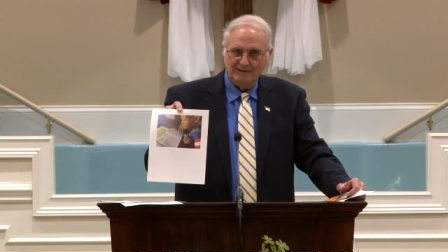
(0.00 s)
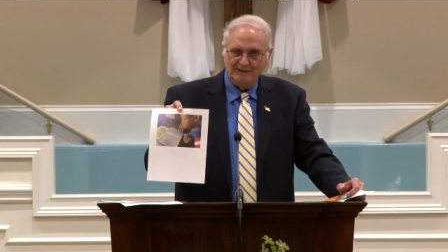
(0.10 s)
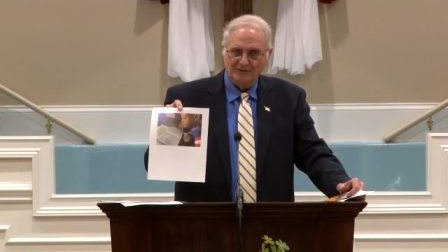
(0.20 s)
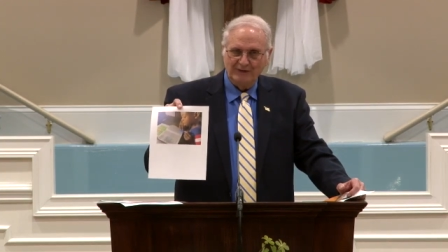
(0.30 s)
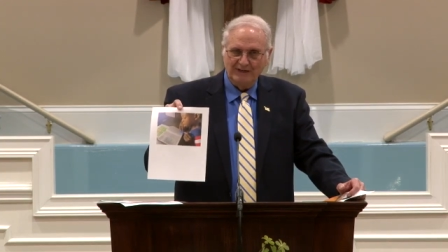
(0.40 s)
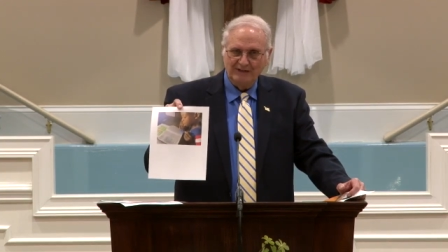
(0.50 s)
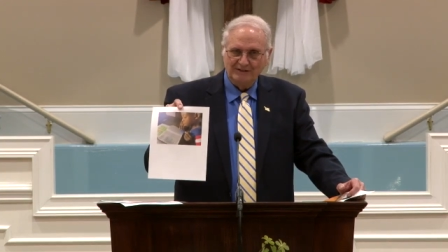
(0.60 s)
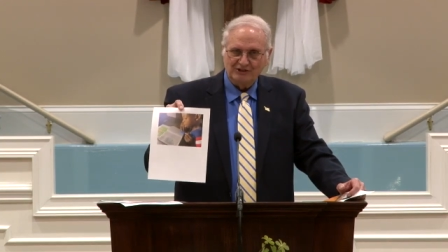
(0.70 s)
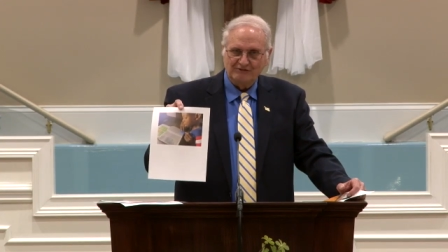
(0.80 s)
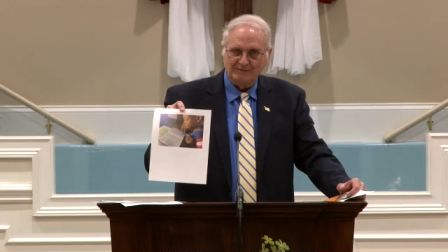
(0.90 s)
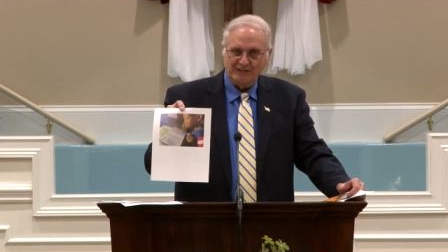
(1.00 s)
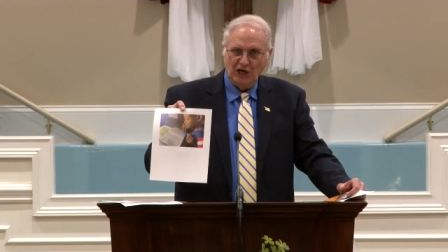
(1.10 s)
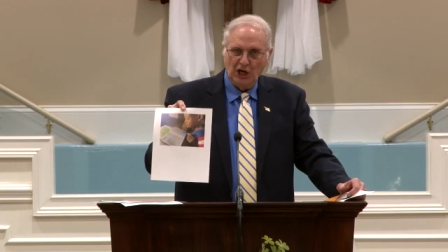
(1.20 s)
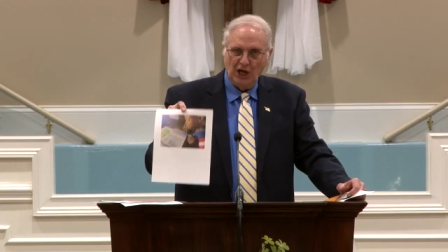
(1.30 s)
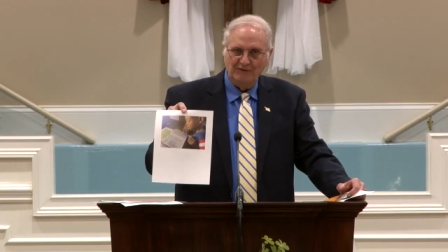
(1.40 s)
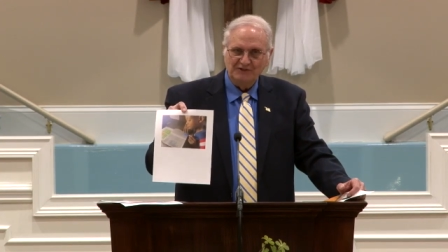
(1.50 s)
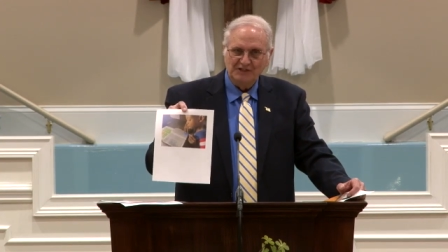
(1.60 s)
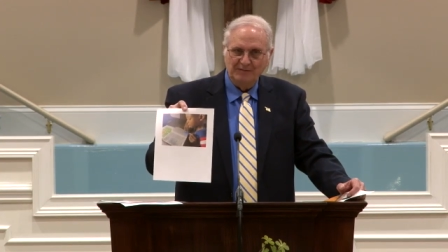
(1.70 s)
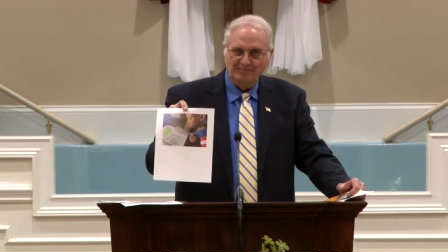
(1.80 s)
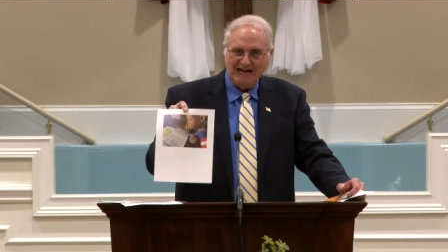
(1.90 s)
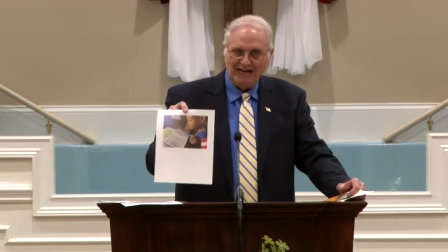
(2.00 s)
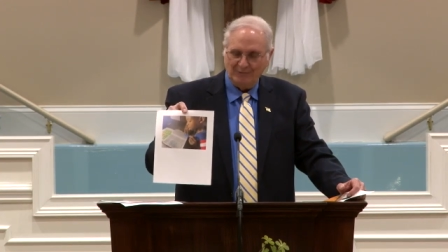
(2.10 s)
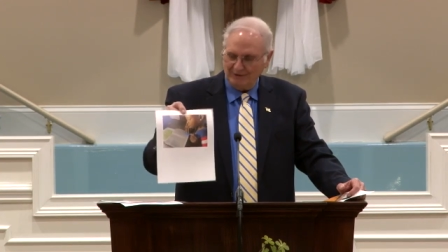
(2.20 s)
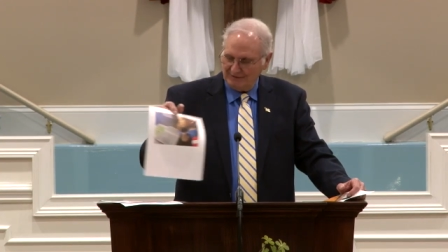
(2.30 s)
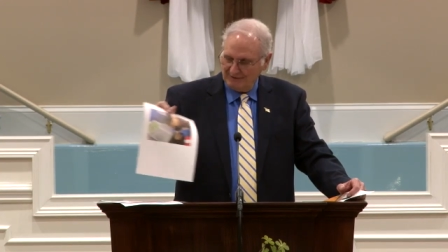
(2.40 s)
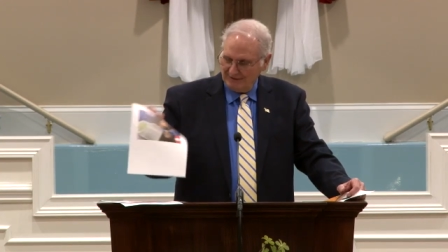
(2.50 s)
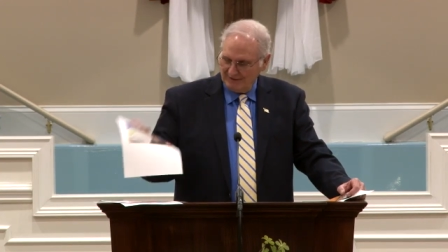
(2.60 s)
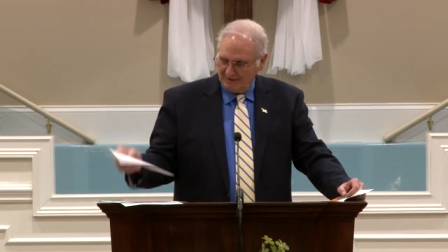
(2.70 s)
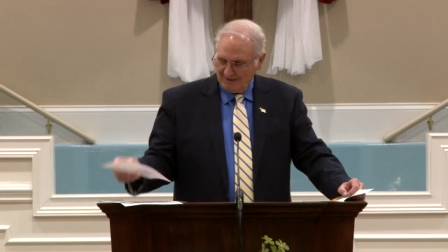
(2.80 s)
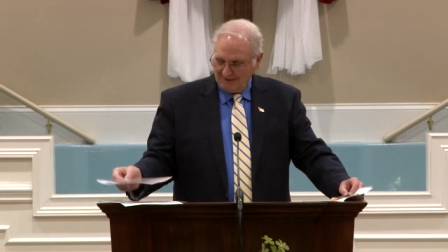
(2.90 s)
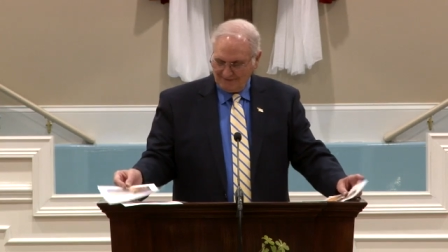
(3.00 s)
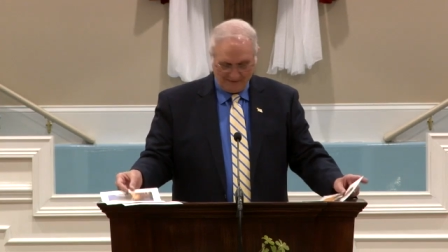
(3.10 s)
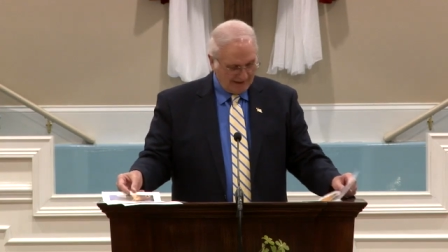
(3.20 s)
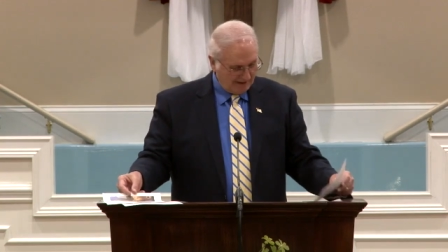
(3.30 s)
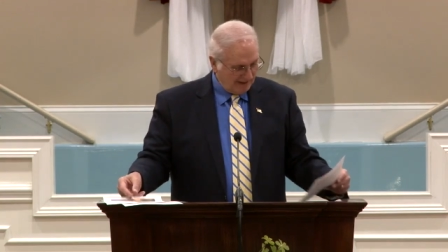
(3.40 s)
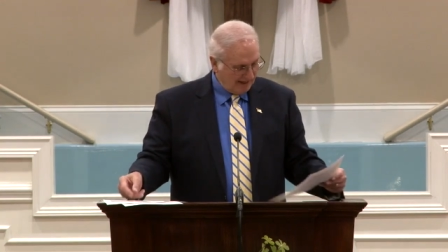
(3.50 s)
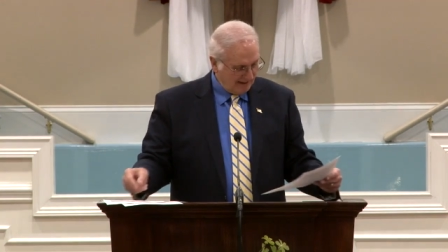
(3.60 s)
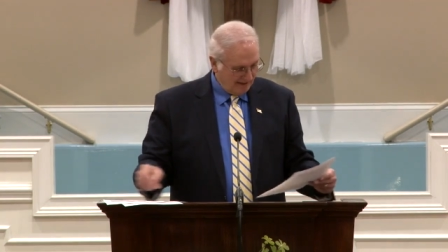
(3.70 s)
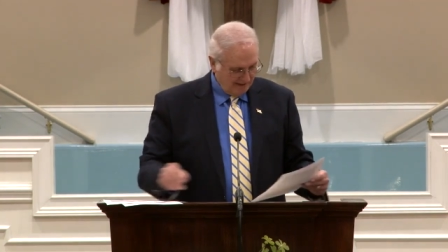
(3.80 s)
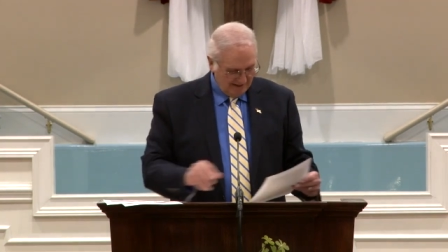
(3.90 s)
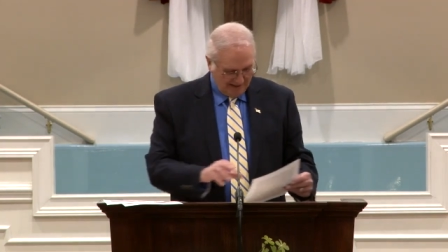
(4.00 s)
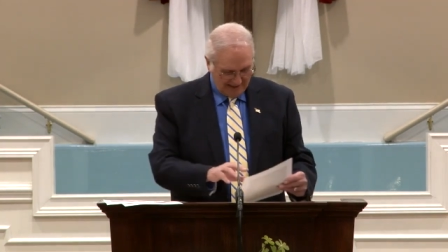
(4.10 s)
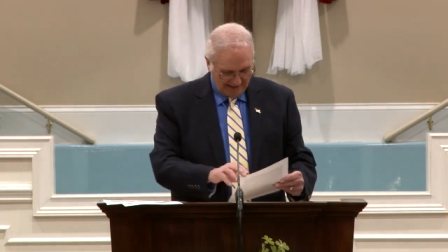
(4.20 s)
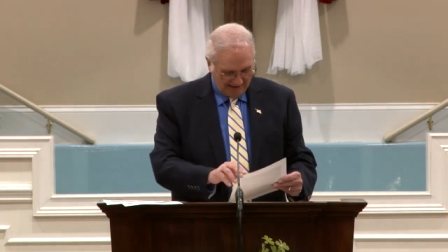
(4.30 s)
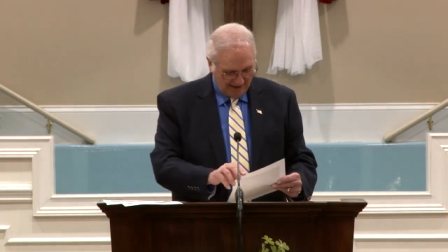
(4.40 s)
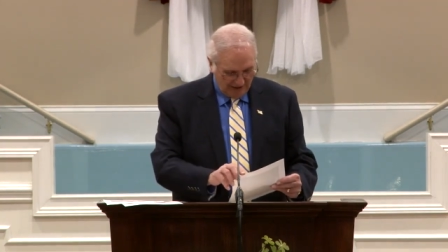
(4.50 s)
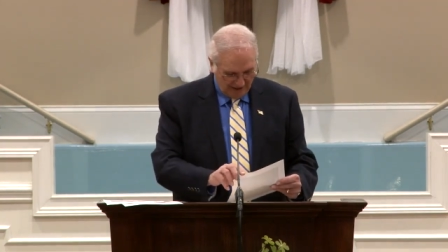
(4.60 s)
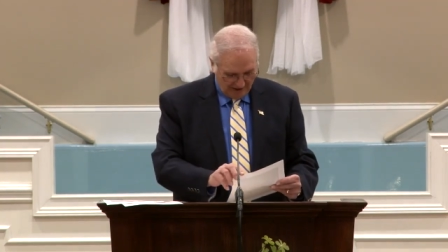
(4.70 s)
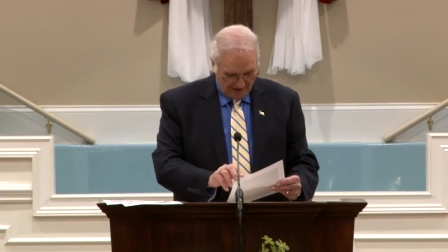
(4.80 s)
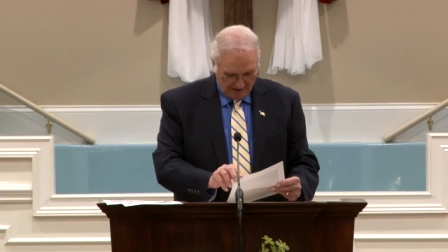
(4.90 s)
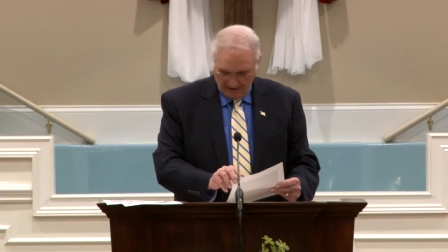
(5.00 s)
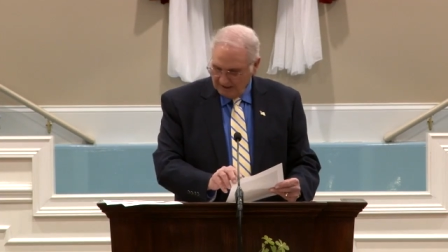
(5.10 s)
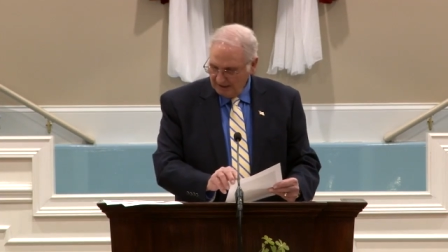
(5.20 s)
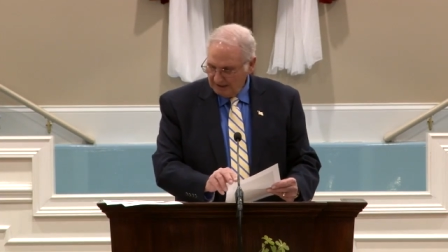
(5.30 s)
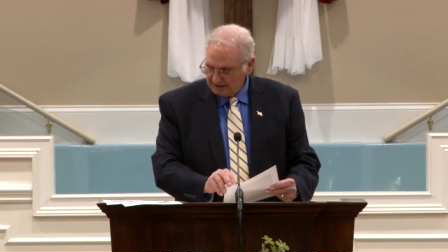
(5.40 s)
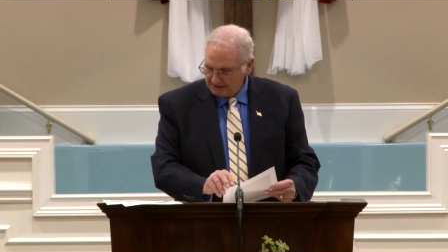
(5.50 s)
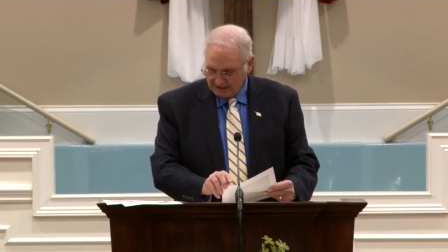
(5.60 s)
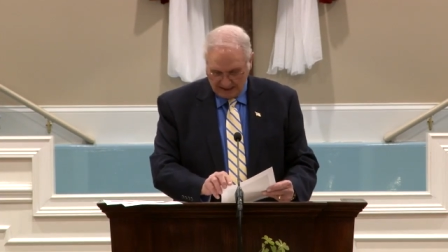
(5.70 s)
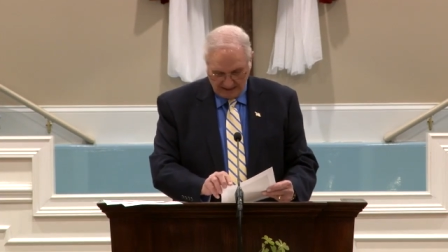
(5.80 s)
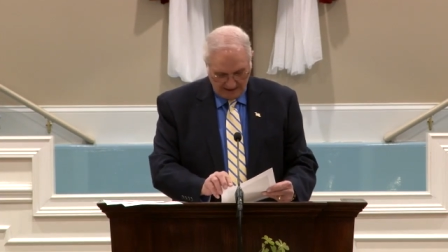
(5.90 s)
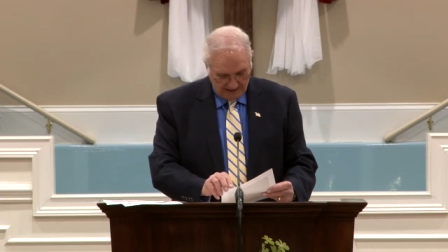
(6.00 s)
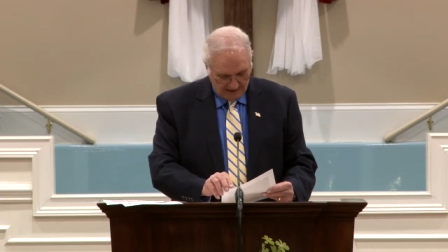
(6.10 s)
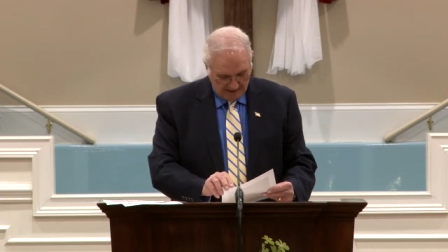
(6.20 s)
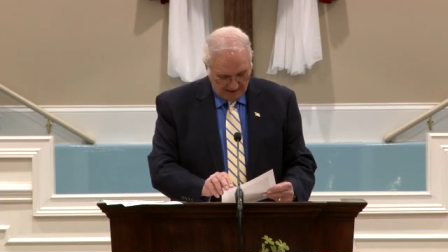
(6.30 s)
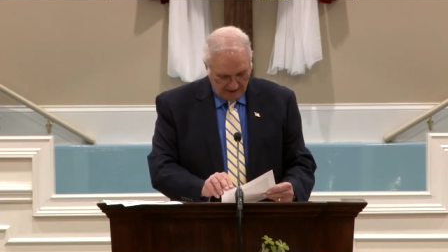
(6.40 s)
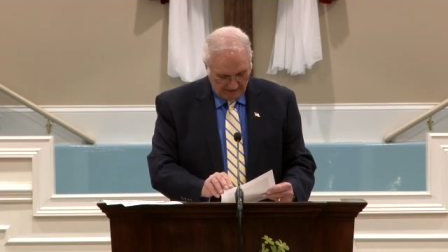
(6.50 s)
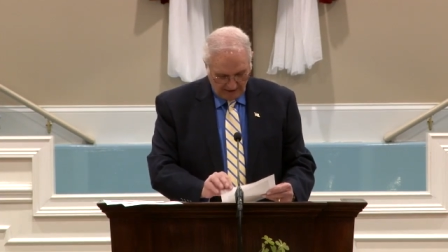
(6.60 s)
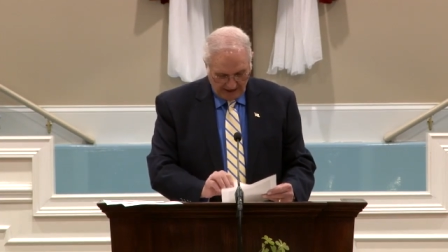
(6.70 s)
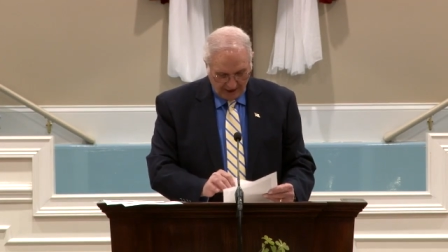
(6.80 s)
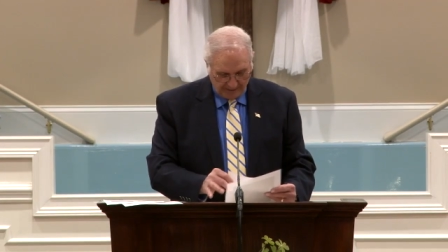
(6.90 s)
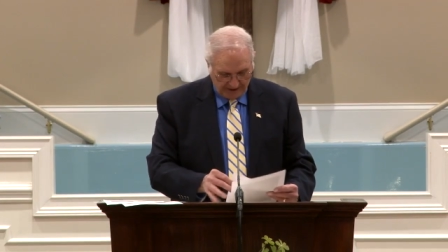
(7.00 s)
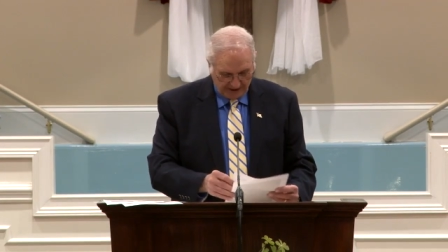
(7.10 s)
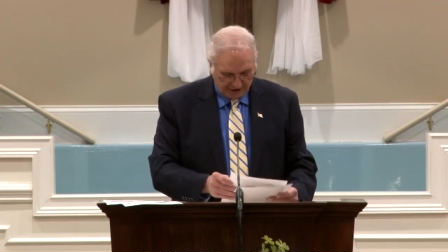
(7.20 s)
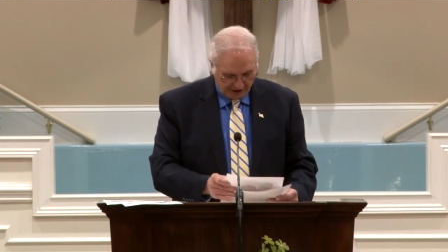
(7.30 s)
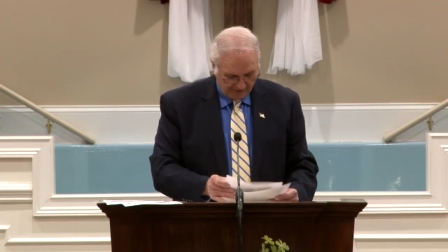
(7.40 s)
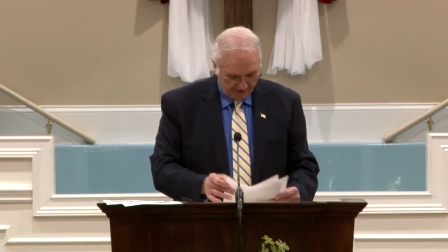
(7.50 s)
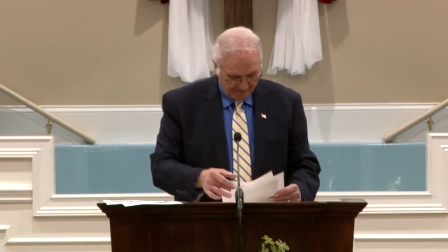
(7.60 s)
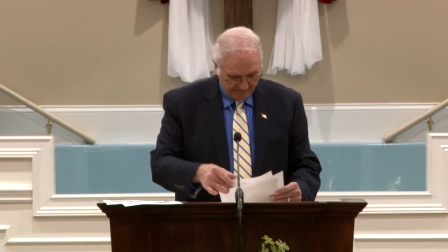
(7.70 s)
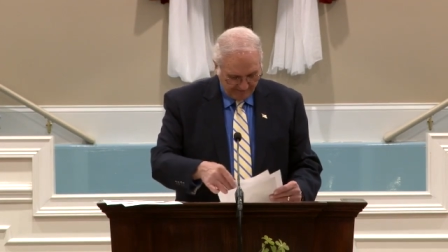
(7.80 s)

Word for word: He's reading the scripture. He loves the Bible. You got that? And then here is uh, here they're helping each other.